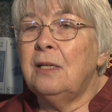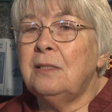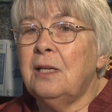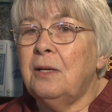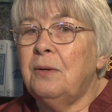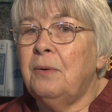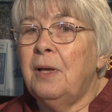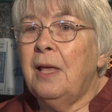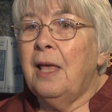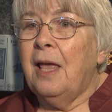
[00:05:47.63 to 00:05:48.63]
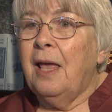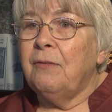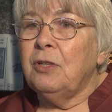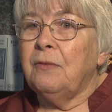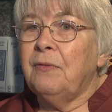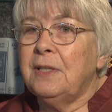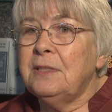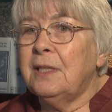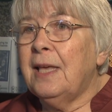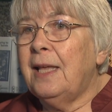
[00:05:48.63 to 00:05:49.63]
So after
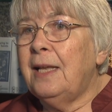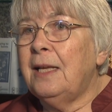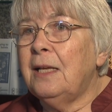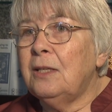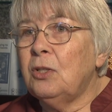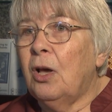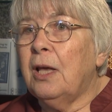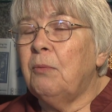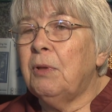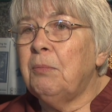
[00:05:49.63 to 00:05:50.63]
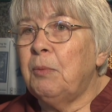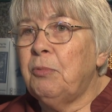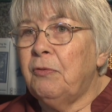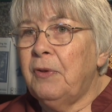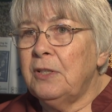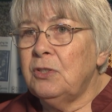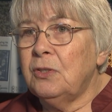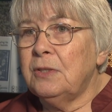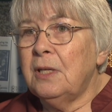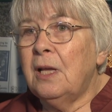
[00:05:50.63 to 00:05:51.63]
investigating, talking with my
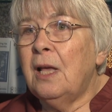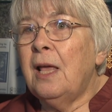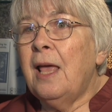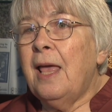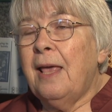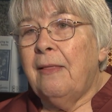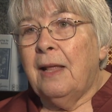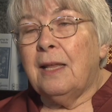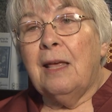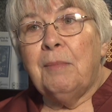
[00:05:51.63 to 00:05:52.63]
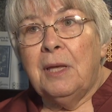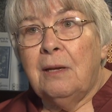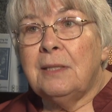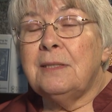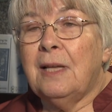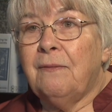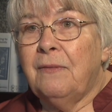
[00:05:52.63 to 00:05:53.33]
professors, and then coming here to St.